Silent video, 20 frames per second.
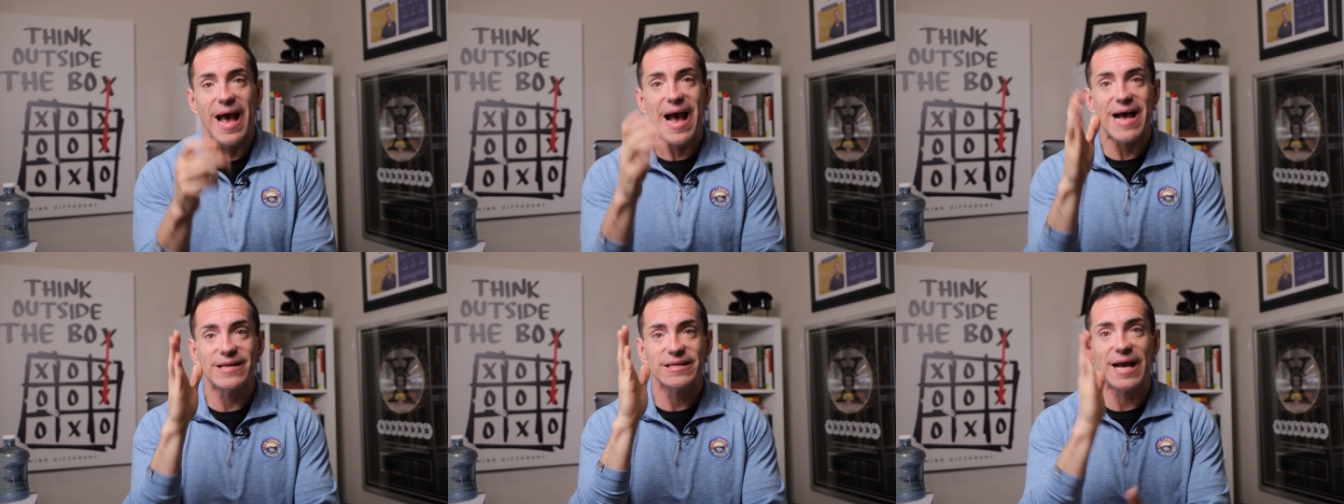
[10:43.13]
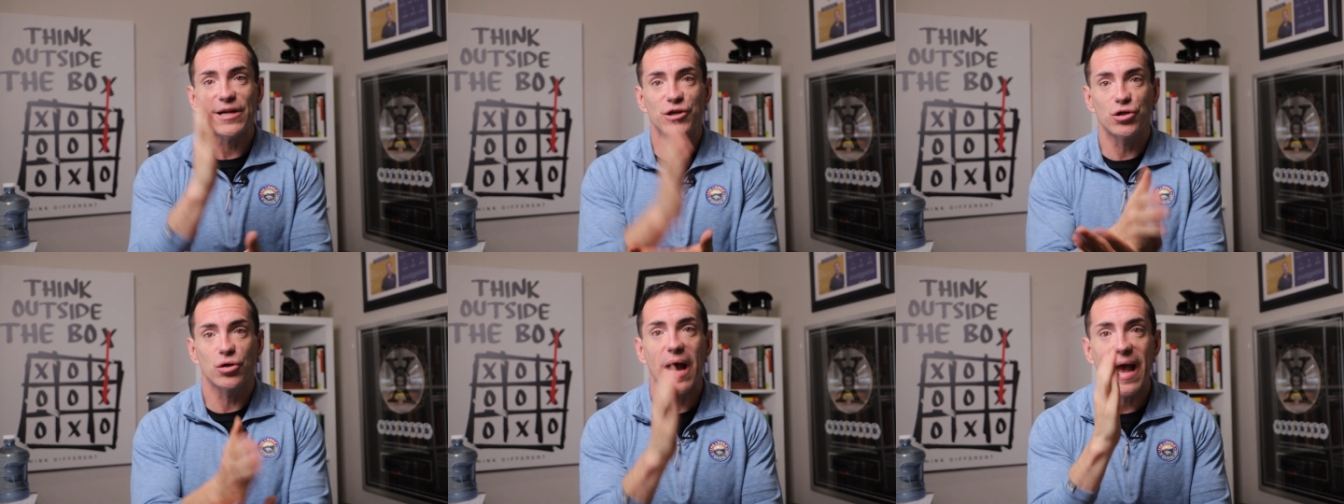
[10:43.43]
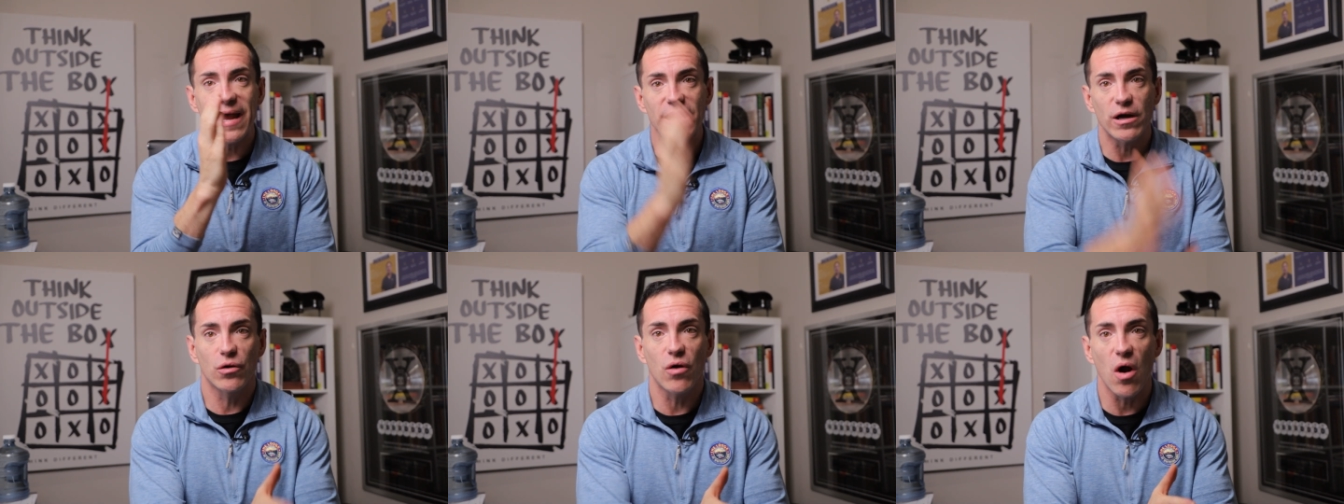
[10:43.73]
as I
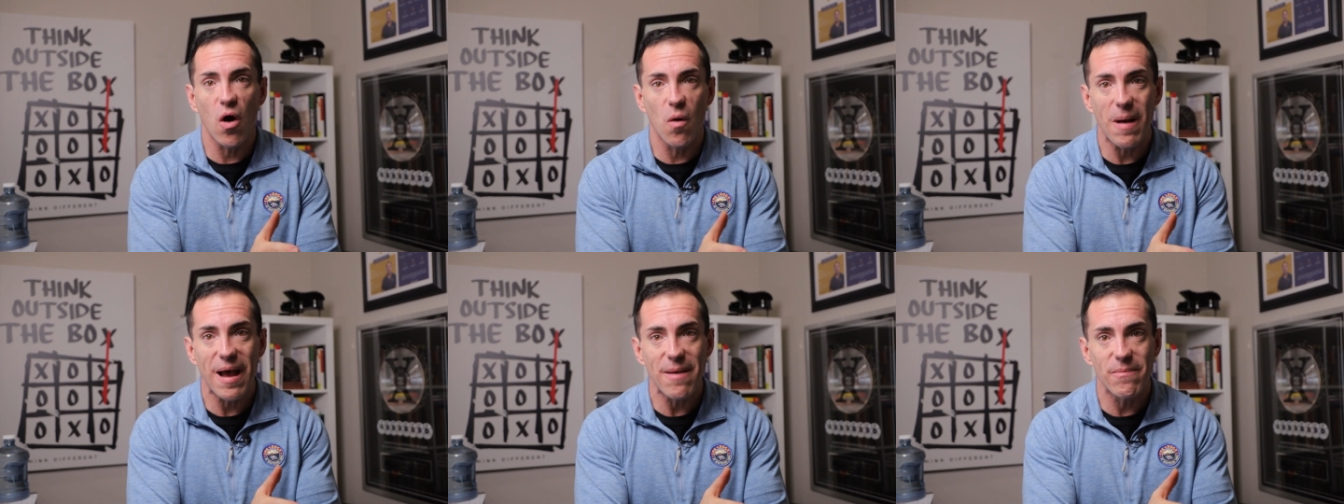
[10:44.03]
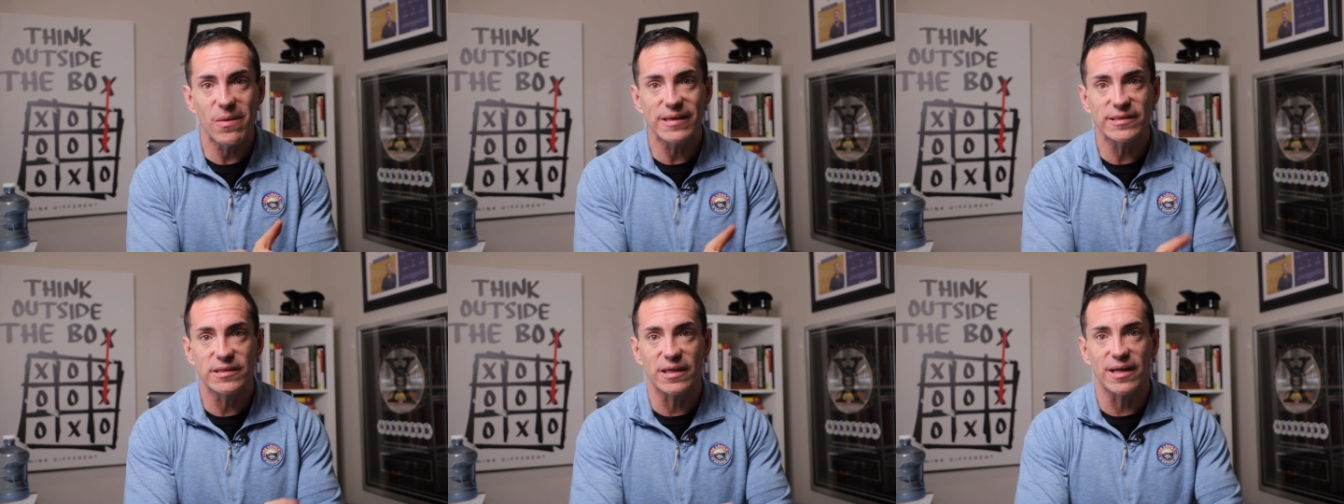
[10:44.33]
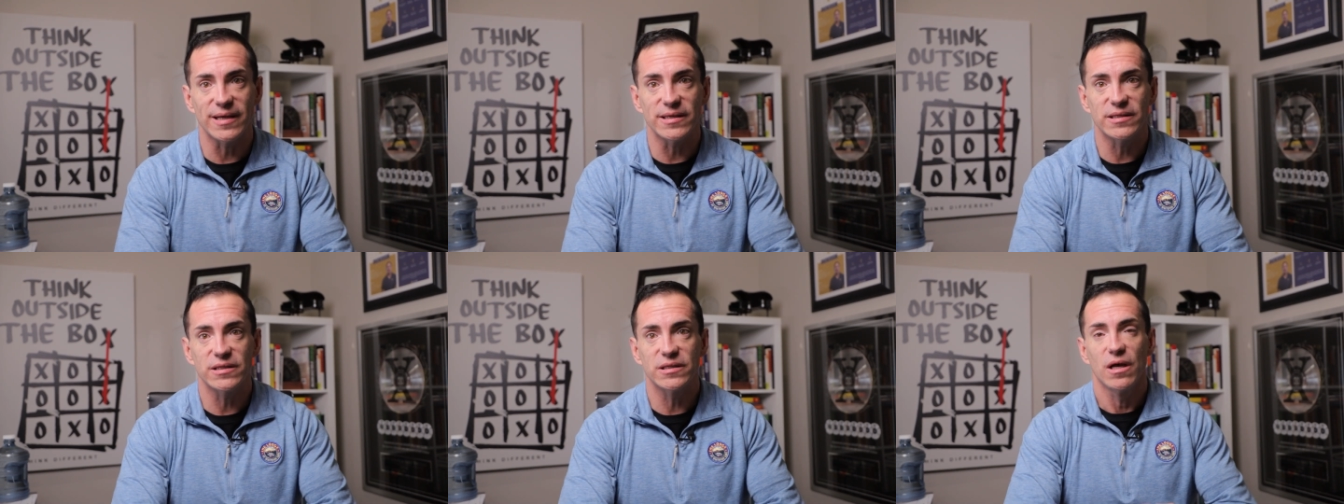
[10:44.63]
try to grow my
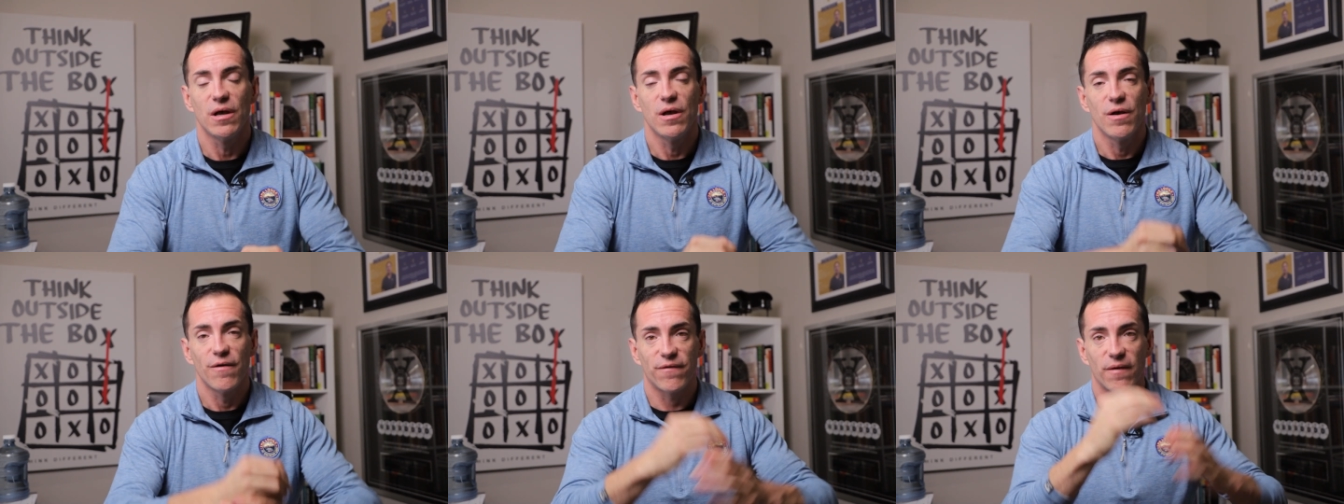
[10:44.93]
business